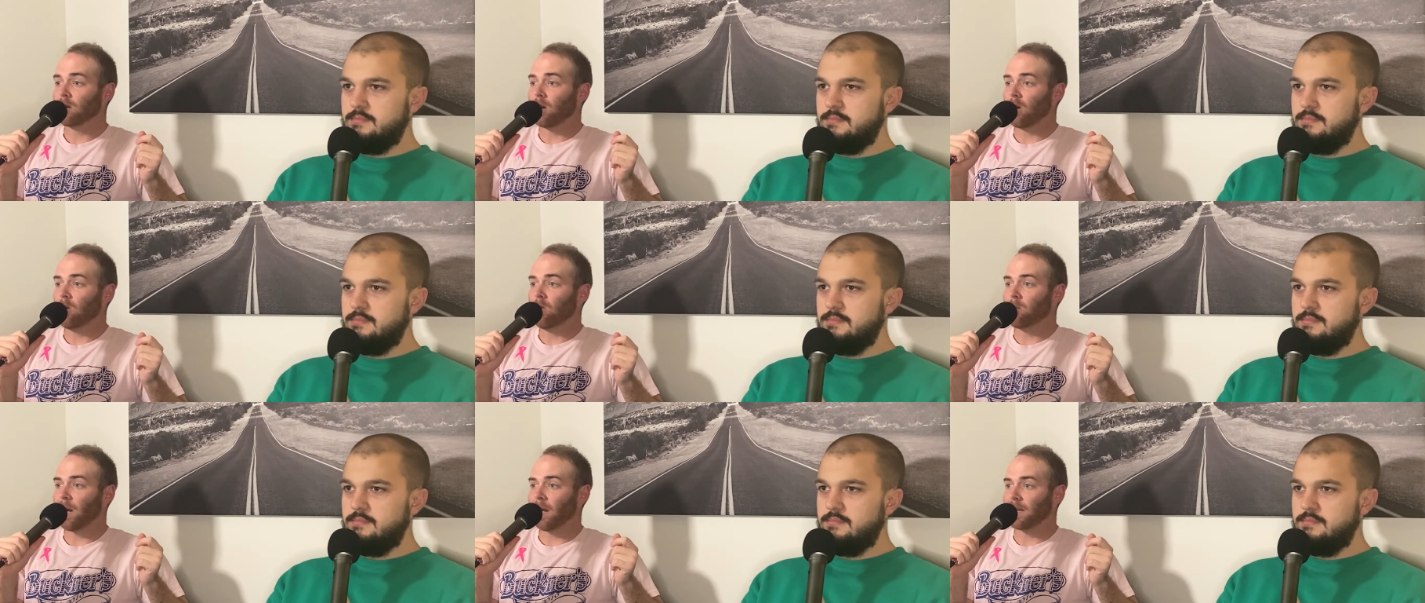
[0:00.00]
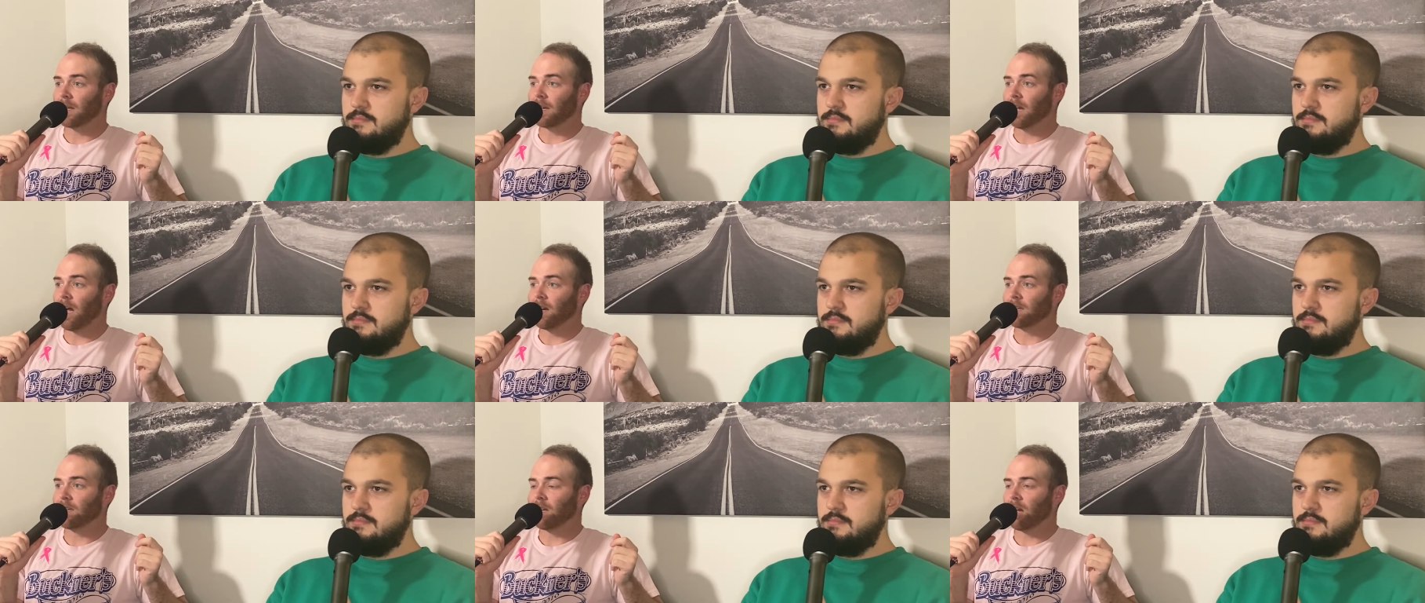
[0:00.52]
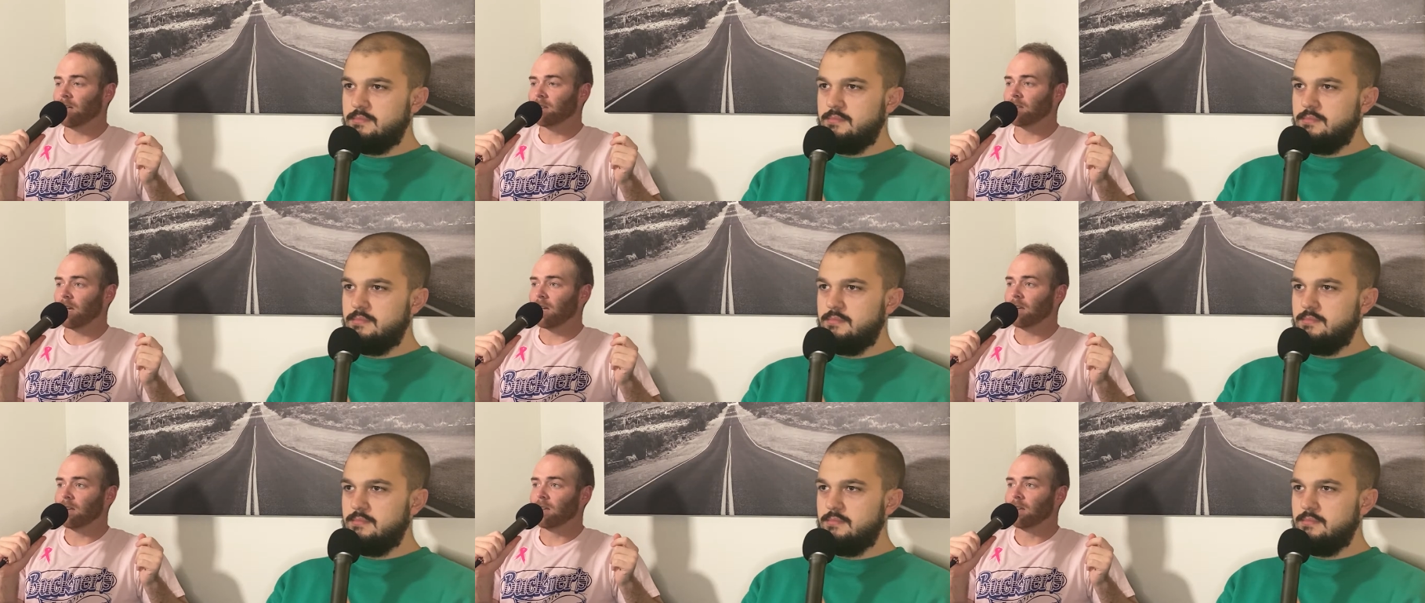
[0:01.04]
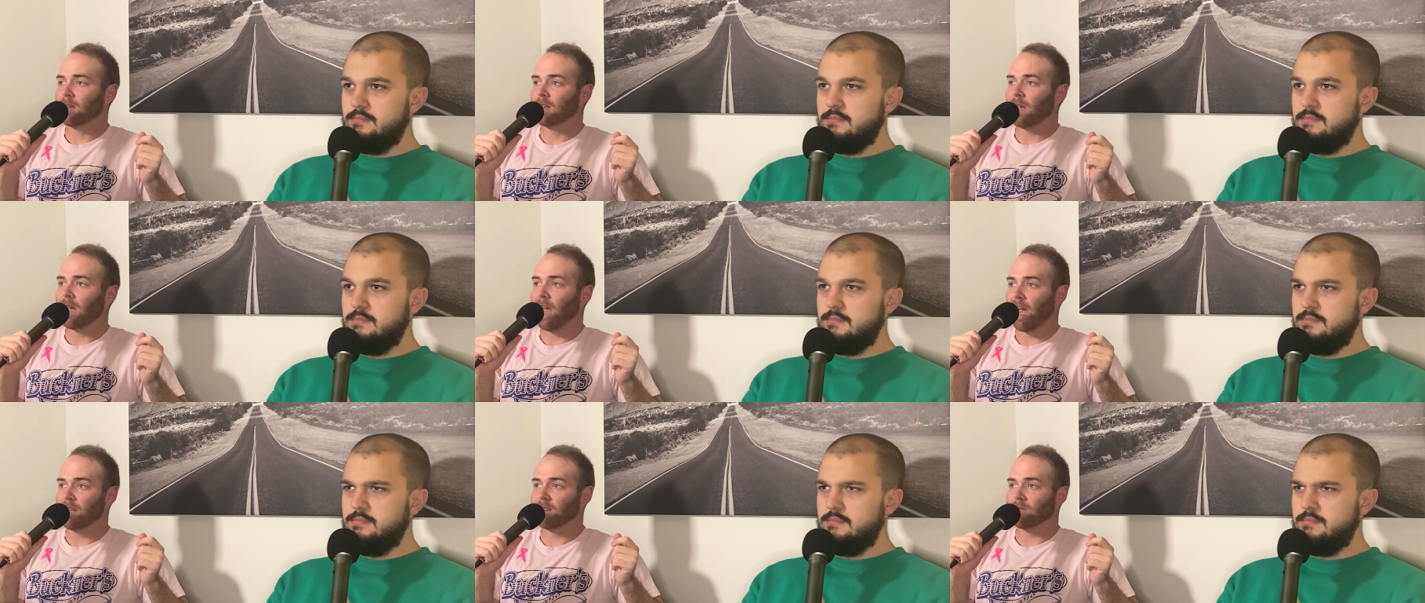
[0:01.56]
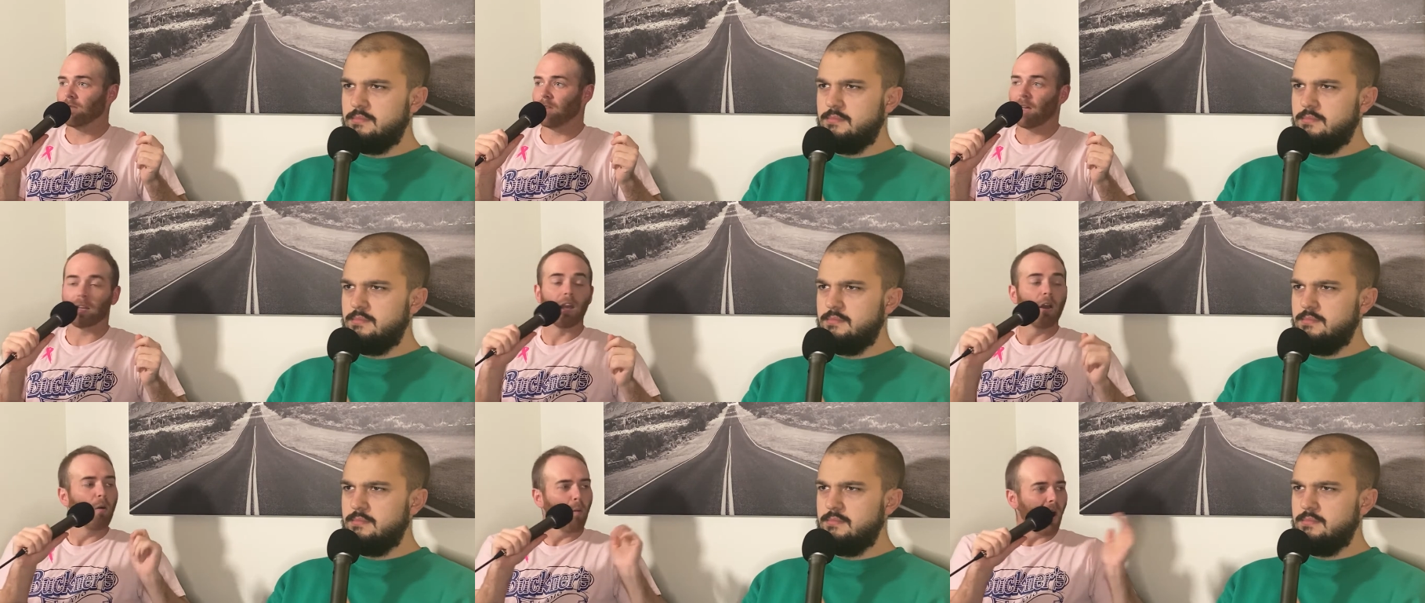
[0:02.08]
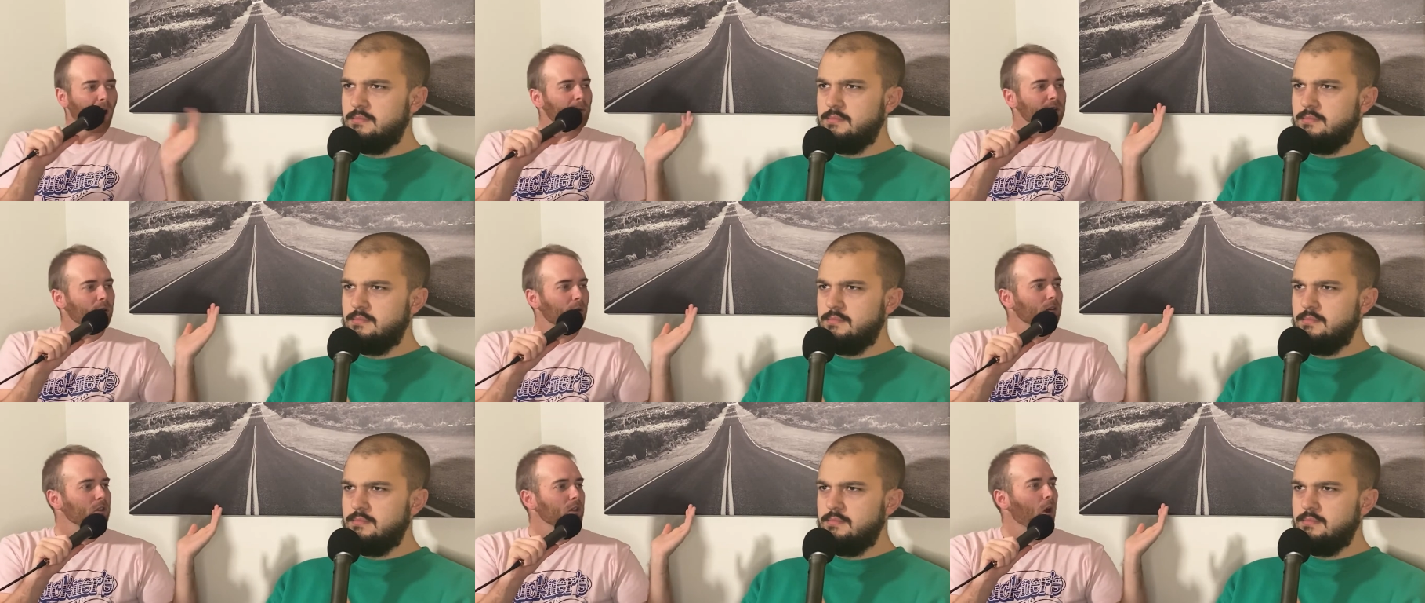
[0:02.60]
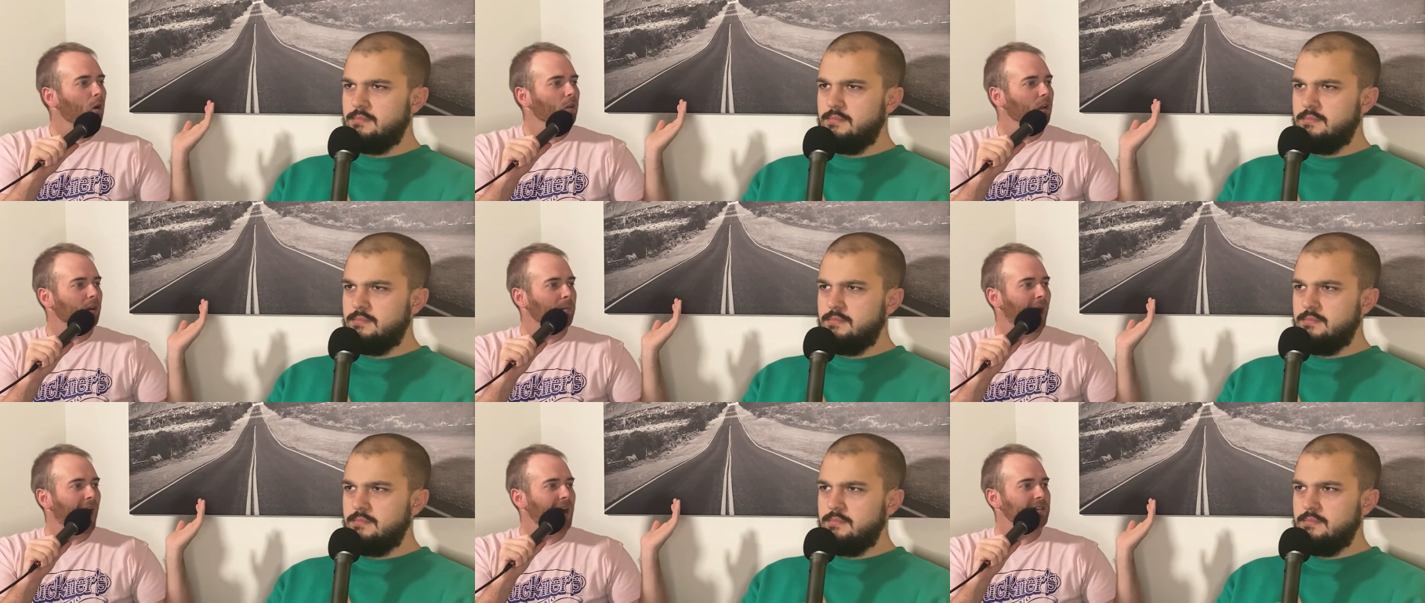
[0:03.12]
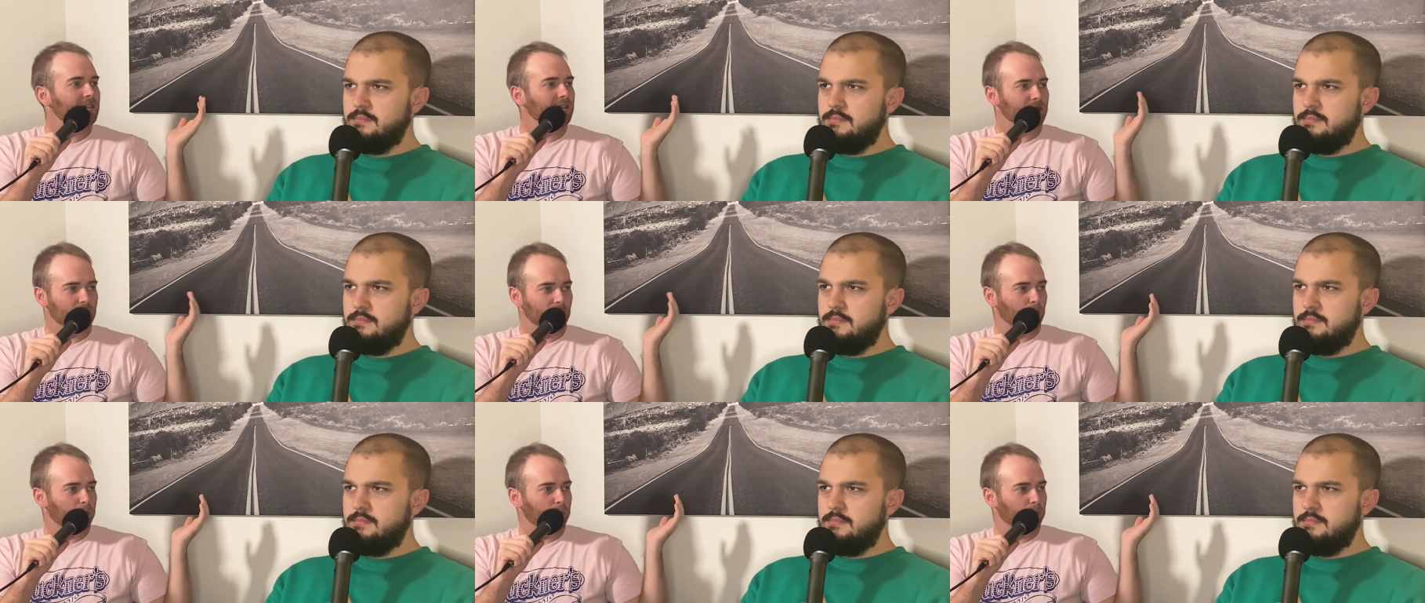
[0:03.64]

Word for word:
Speaker 1: Oh my God, he caught that and the flag. Why are we throwing no look passes to